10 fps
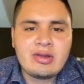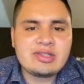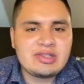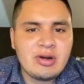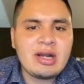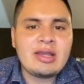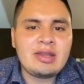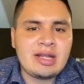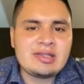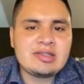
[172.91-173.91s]
story in the
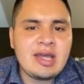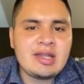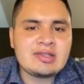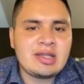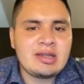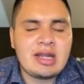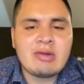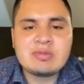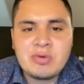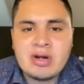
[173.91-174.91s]
United States. And then I
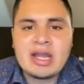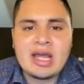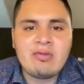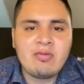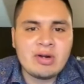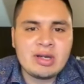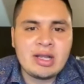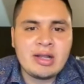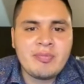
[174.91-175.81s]
was born in California